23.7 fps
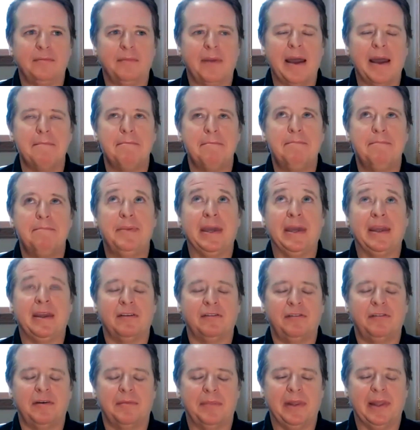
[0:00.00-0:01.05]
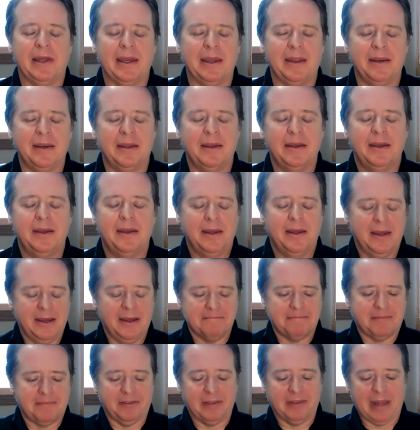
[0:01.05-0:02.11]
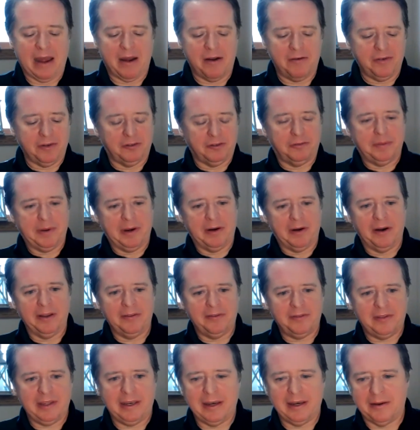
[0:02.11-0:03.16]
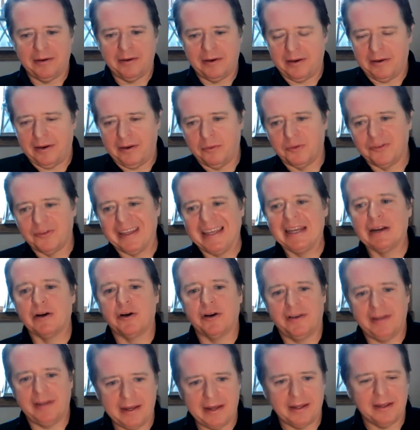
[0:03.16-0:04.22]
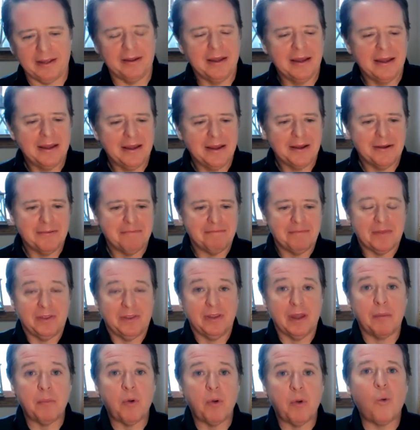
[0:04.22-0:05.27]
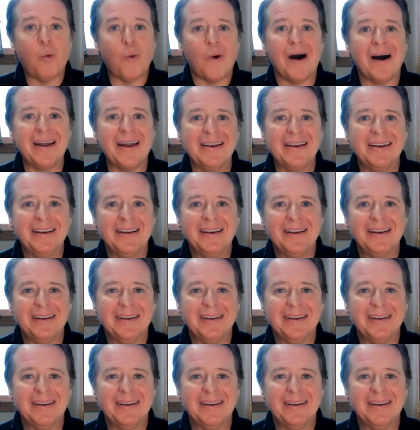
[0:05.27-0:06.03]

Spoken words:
My biggest complaint, because now I've experienced it and it was irritating. Number one,